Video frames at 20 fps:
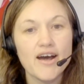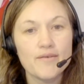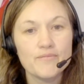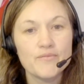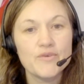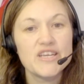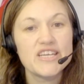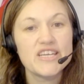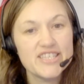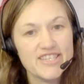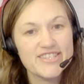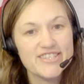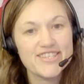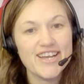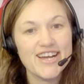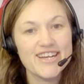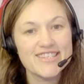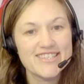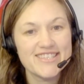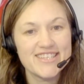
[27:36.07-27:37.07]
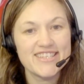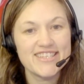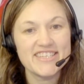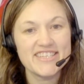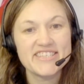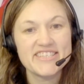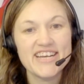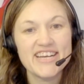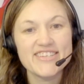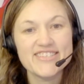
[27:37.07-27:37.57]
We can discuss the
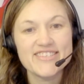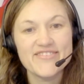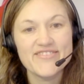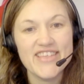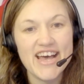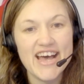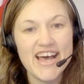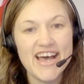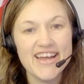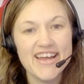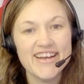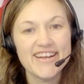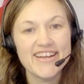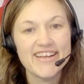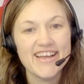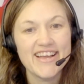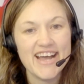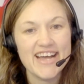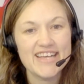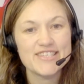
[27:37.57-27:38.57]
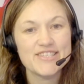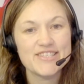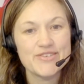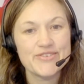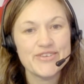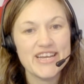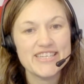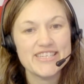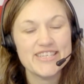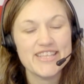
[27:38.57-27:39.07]
details of that as you
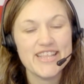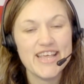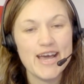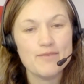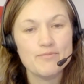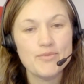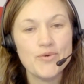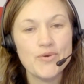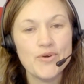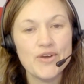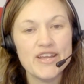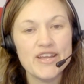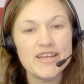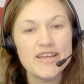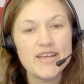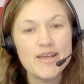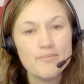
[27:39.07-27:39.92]
get to that point.